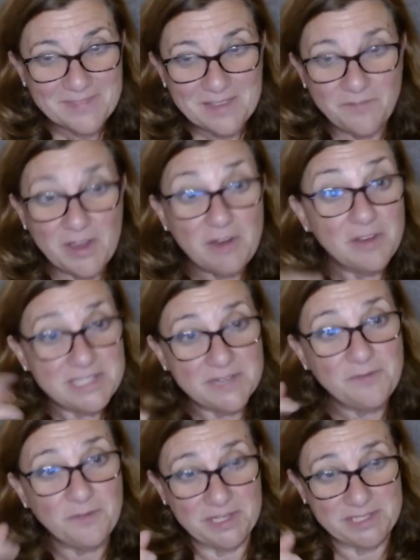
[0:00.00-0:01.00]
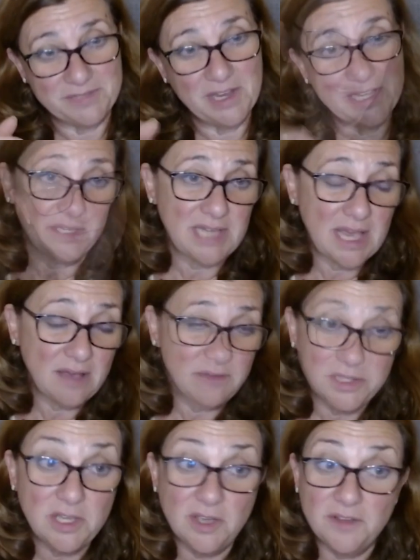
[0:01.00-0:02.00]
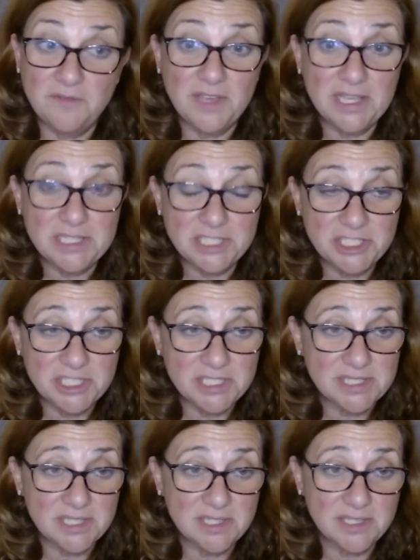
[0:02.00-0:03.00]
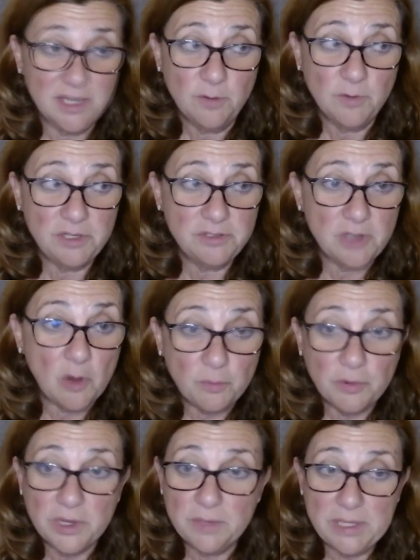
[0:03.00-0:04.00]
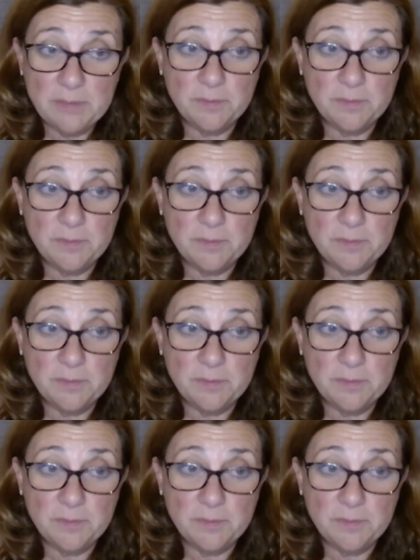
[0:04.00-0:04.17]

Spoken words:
Very different, right? Now, the advantage is when you don't bring